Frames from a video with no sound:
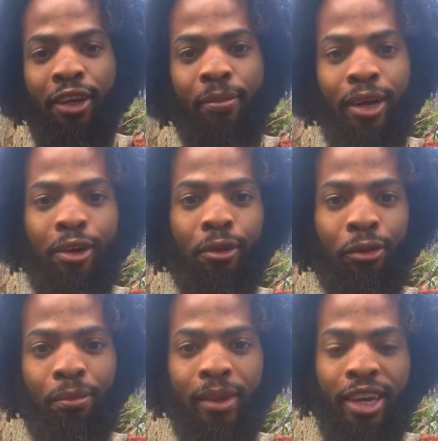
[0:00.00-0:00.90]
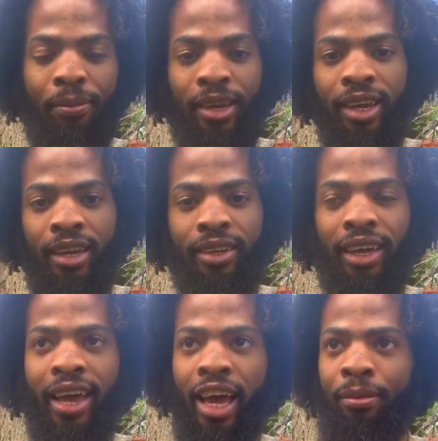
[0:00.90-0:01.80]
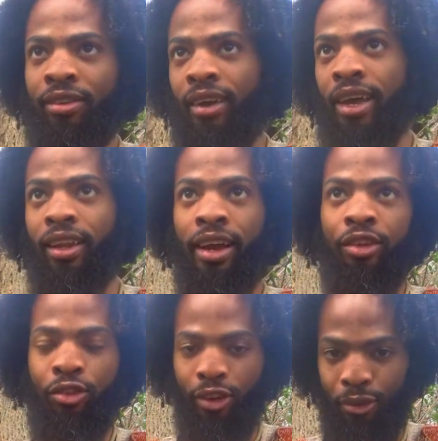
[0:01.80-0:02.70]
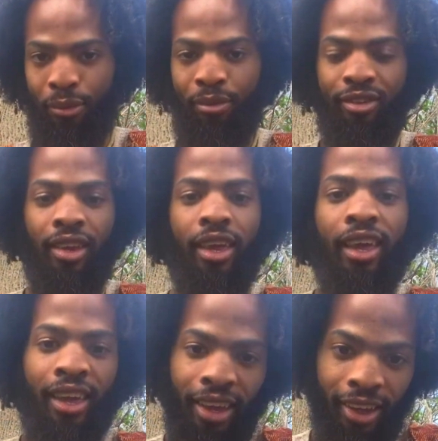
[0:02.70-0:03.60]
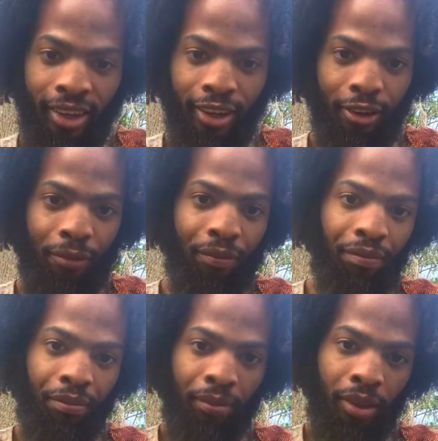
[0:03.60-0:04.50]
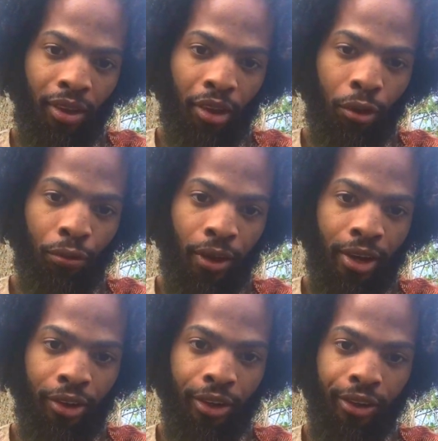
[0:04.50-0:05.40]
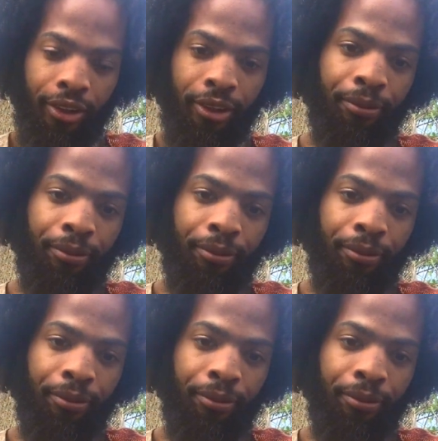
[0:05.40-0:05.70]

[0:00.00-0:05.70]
Come out of those man made habitat like zones, and you'll find your healing.